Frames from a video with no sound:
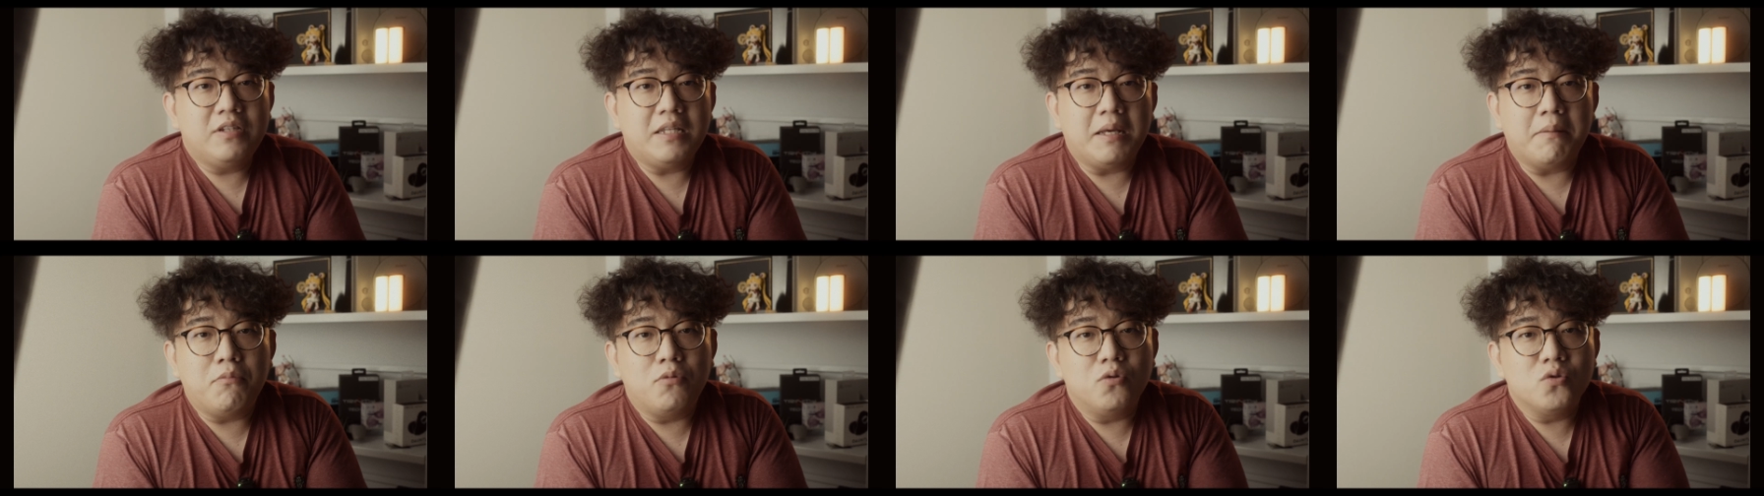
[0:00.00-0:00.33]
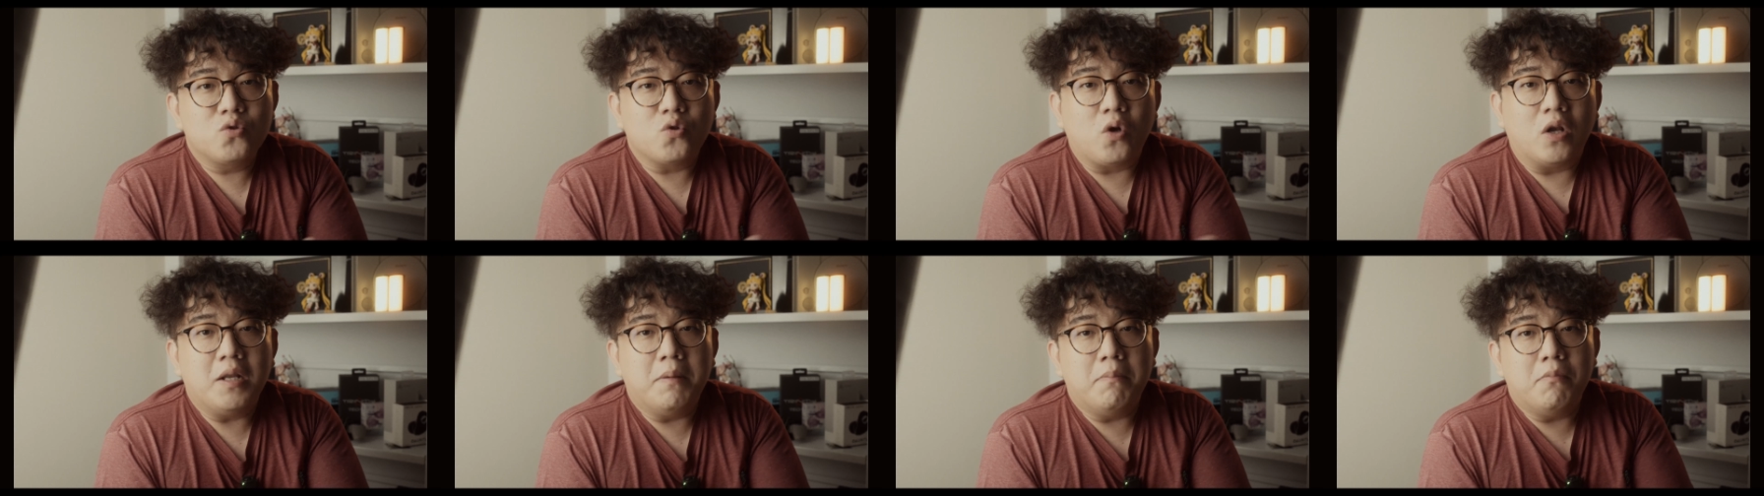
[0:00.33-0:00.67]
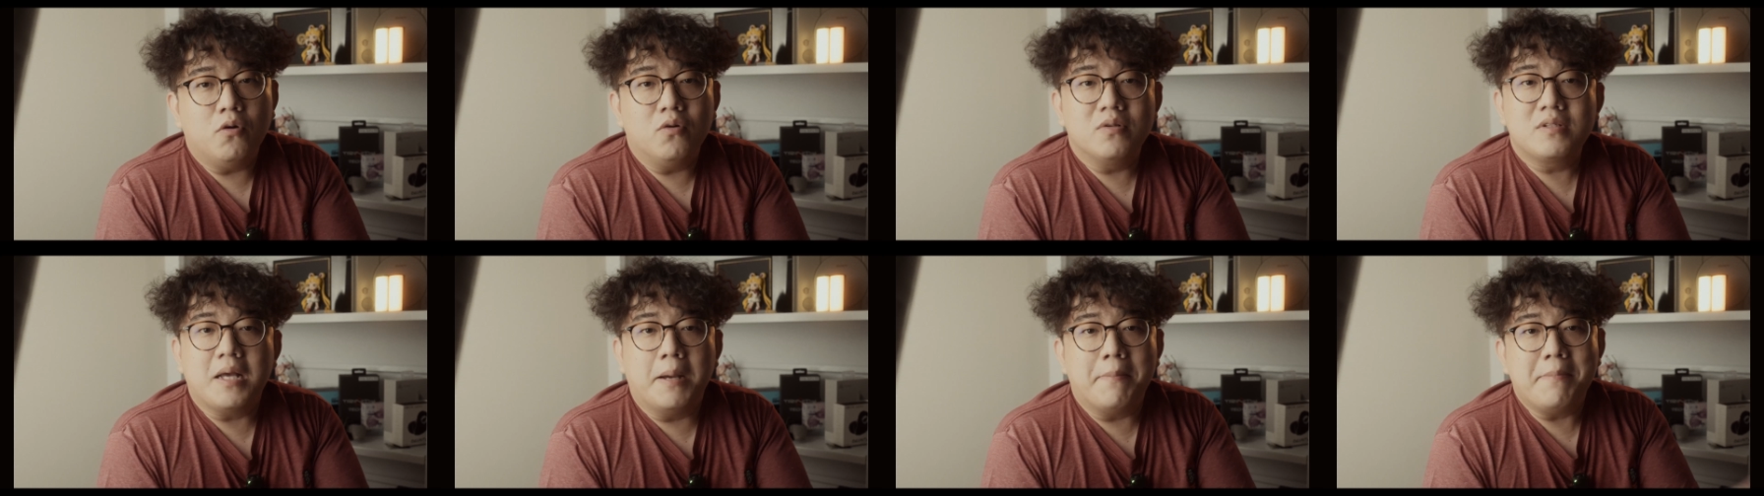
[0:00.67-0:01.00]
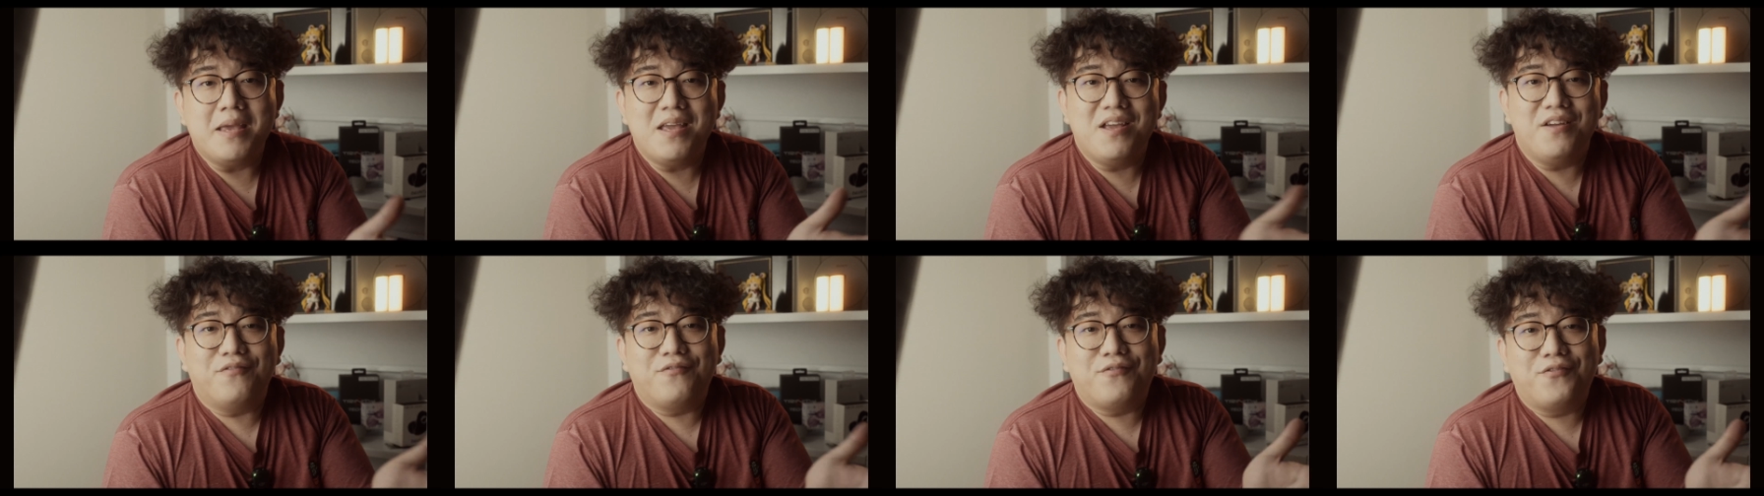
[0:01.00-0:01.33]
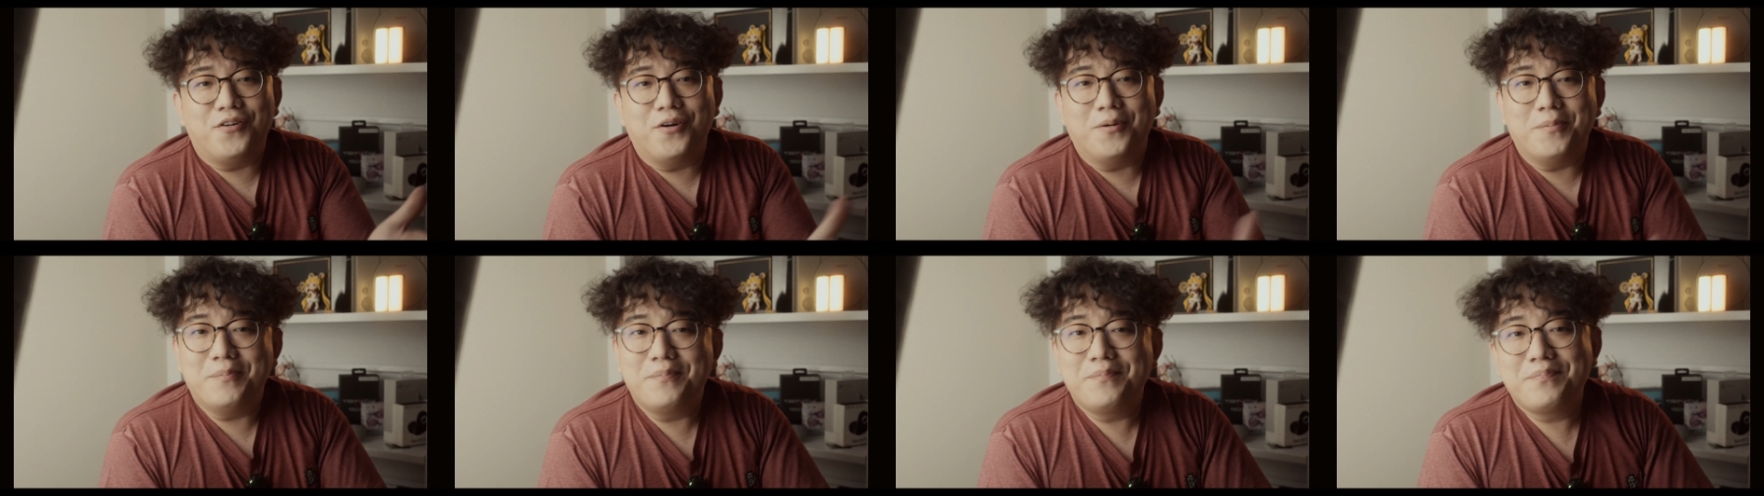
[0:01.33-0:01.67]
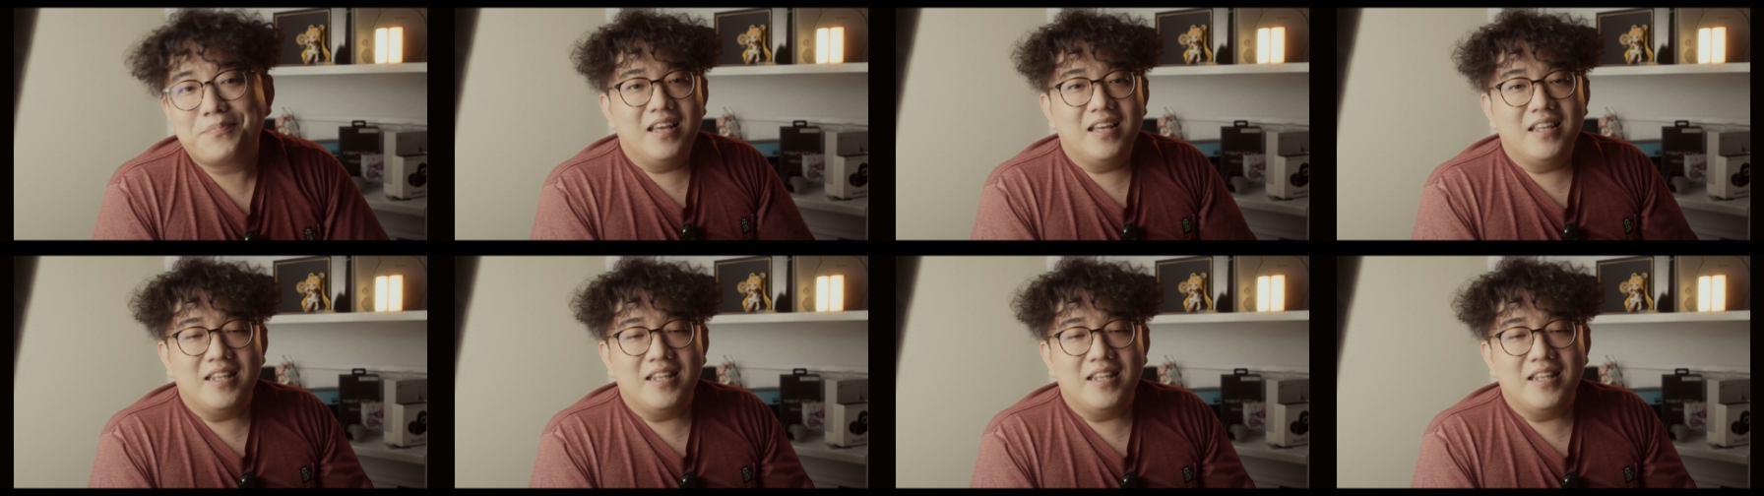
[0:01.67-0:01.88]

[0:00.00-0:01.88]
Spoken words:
that most toilet bowls are made from.